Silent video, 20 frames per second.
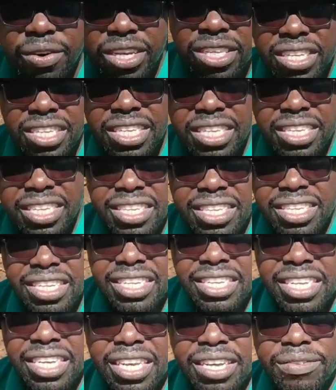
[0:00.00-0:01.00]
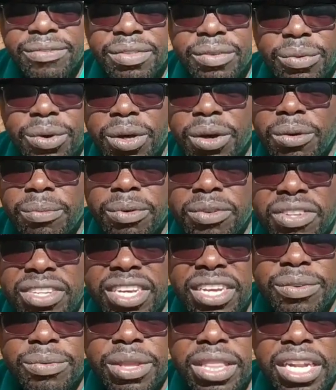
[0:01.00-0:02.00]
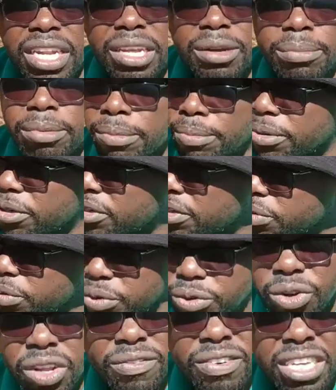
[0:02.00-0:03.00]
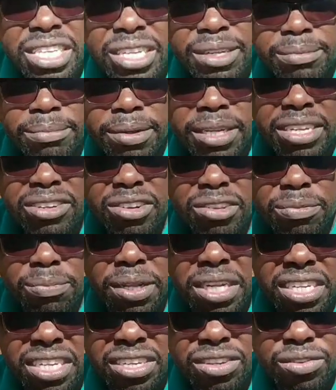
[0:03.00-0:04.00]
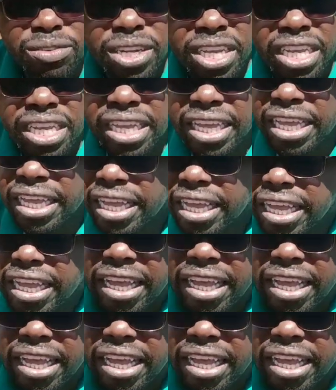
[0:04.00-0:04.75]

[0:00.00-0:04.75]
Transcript: you actually see that we are almost done with the land preparation. We should have actually been transplanting today